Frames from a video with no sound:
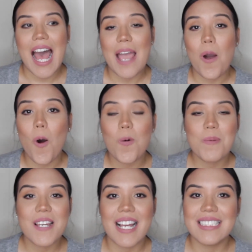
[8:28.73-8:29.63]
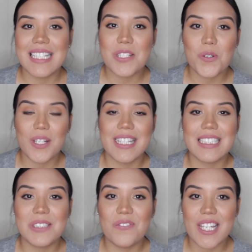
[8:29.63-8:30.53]
I hope you guys enjoyed
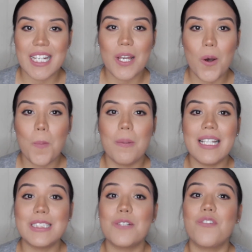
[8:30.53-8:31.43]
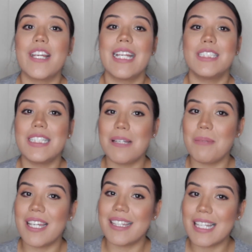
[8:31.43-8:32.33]
this video. Please don't forget to give
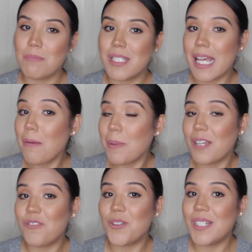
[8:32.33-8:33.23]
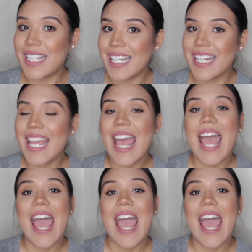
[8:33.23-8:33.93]
me a thumbs up if you did.